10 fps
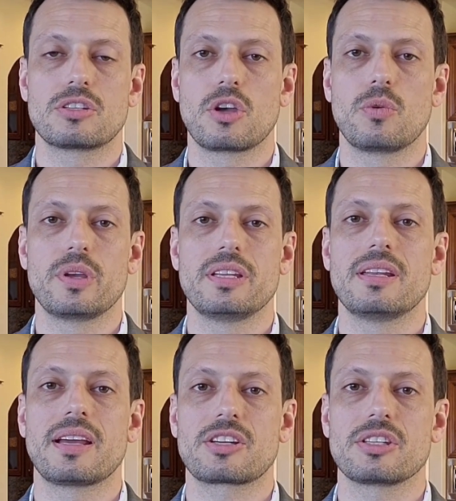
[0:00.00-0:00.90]
So we
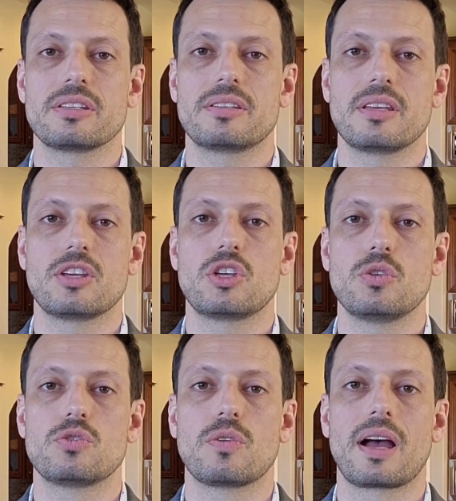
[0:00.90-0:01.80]
didn't actually see a
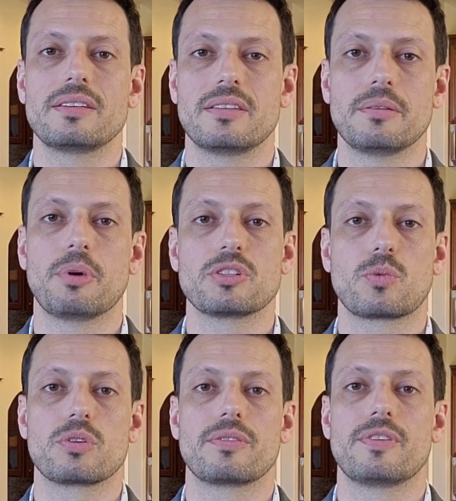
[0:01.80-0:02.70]
huge rise in the
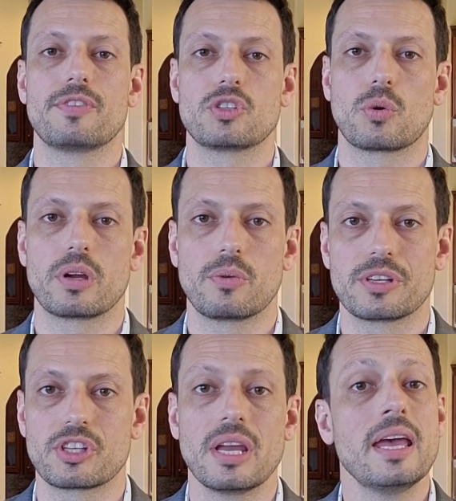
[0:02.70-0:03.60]
month's worth of inventory,
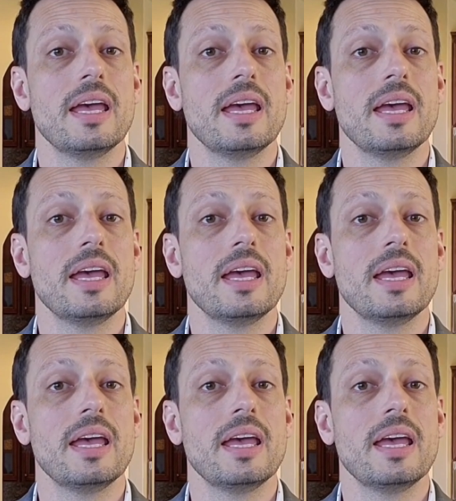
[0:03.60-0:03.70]
which